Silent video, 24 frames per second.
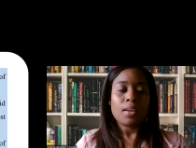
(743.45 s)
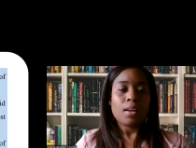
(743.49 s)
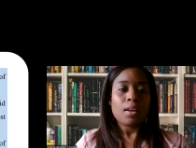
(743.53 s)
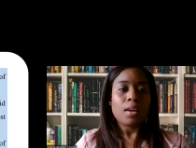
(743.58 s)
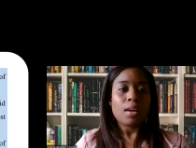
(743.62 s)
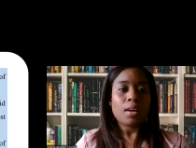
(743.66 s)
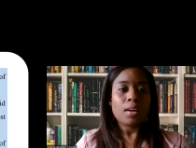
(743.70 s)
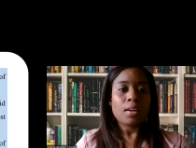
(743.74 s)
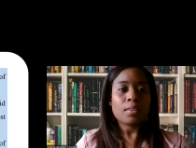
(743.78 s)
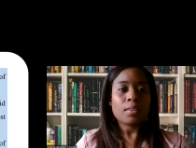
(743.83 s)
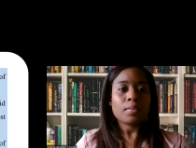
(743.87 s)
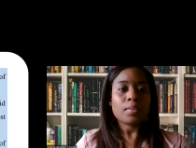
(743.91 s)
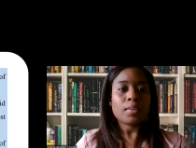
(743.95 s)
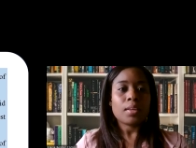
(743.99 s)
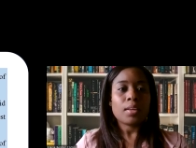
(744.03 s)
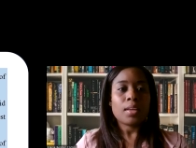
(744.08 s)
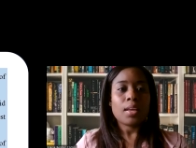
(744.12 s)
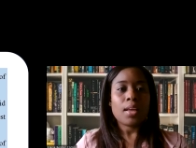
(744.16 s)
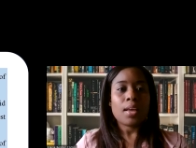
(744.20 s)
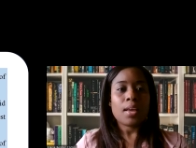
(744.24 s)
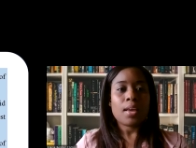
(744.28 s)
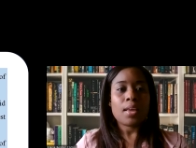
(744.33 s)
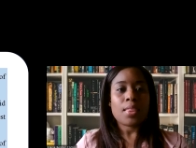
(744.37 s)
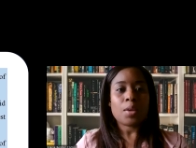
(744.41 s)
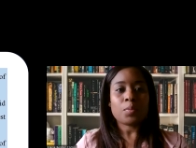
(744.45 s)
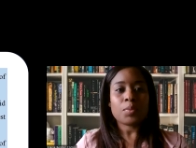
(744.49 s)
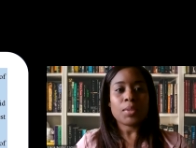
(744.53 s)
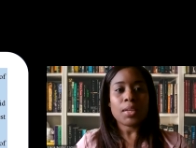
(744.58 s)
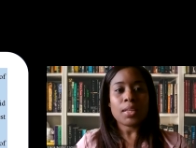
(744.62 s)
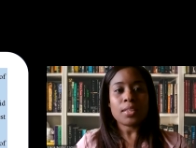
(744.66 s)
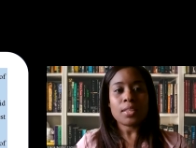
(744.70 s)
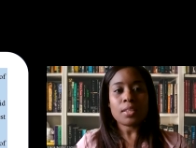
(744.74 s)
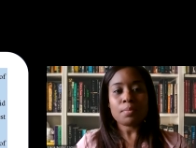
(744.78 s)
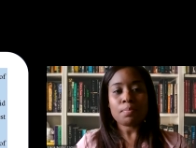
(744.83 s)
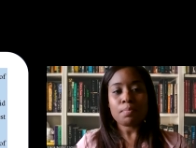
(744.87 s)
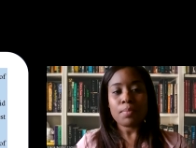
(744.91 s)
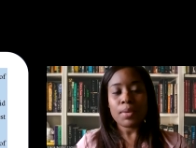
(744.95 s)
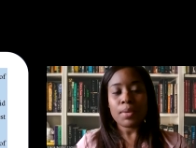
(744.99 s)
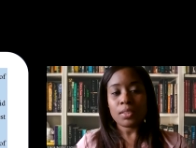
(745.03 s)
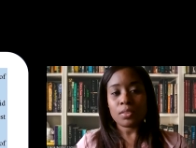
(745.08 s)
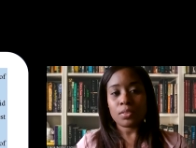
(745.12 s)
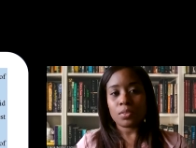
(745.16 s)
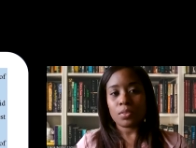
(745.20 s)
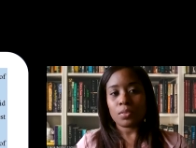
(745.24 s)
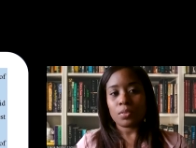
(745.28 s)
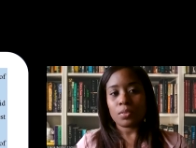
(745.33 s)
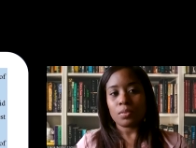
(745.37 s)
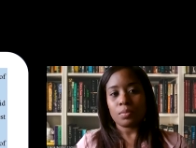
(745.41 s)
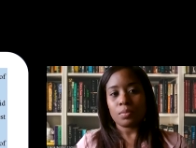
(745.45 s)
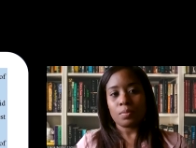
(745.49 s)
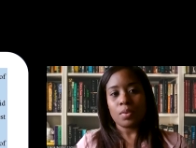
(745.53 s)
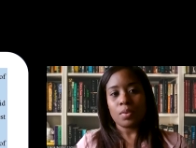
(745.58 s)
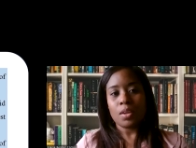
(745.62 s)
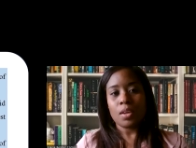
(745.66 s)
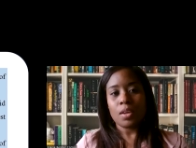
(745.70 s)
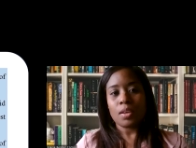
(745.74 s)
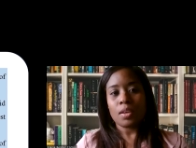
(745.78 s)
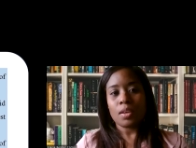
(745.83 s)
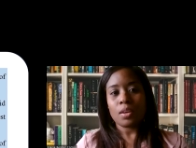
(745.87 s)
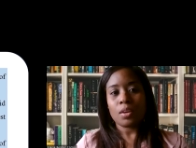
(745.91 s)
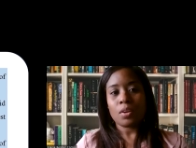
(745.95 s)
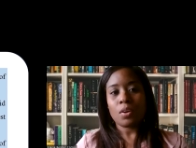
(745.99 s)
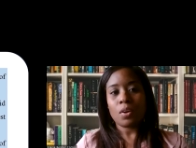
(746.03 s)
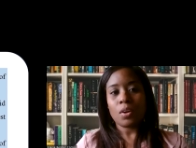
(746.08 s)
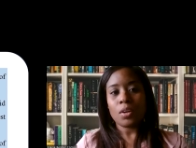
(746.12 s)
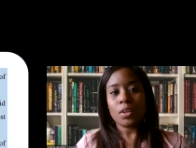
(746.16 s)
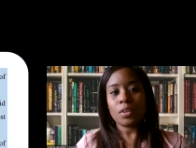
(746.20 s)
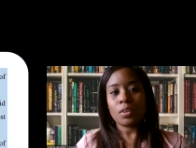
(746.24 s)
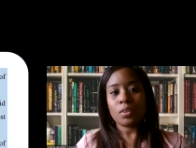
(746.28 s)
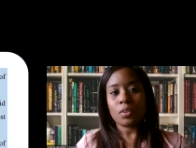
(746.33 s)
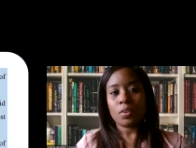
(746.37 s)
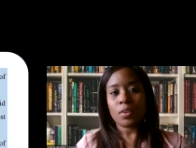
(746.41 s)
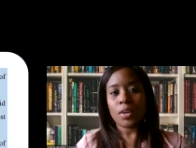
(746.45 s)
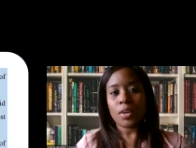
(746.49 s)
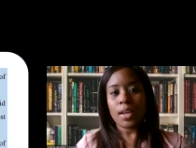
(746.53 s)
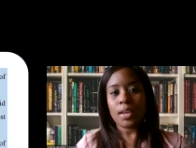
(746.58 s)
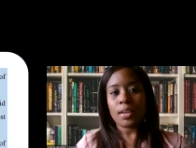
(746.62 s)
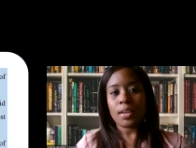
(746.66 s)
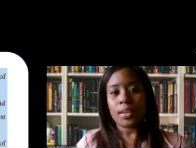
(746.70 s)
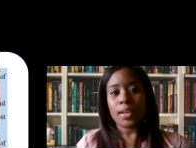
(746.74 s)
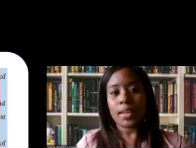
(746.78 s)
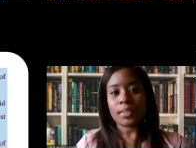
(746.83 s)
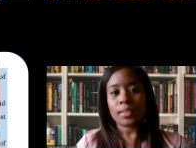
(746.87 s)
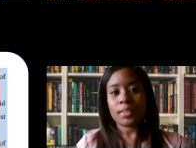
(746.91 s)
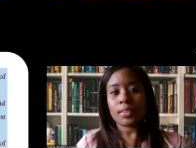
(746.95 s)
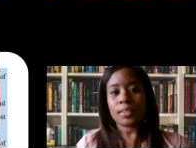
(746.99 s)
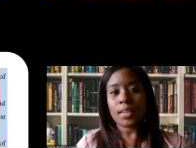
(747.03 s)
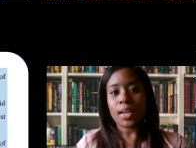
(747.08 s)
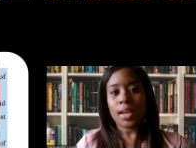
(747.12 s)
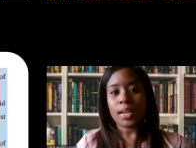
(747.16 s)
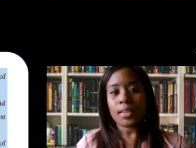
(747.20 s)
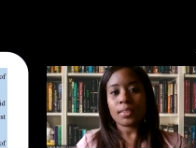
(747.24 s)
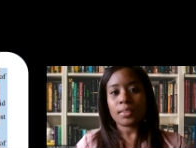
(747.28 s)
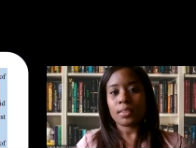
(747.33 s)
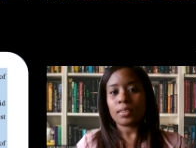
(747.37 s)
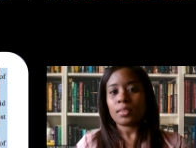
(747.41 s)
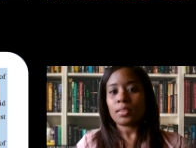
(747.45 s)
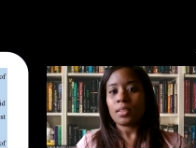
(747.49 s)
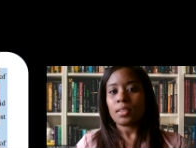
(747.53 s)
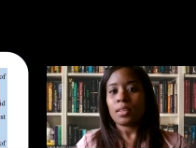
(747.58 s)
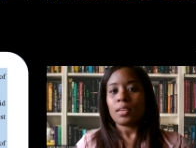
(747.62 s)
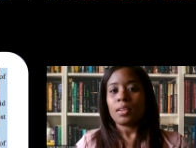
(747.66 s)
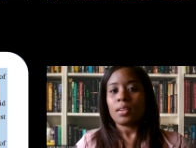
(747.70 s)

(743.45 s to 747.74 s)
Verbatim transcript: And uh, the eutectic mixture, uh, choline chloride, lactic acid,